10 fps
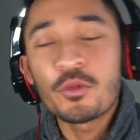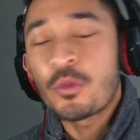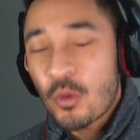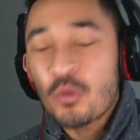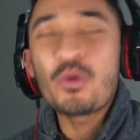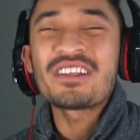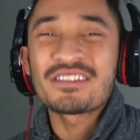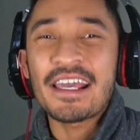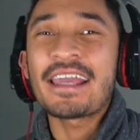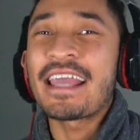When we
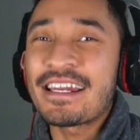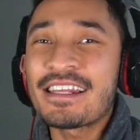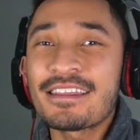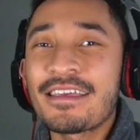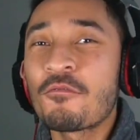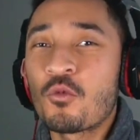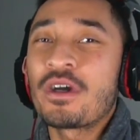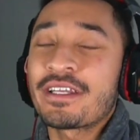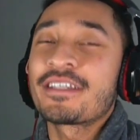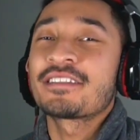say anything,
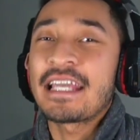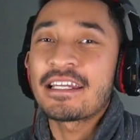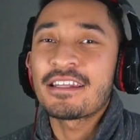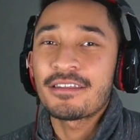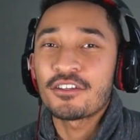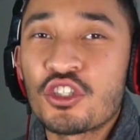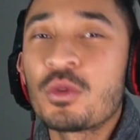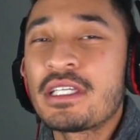what is anything?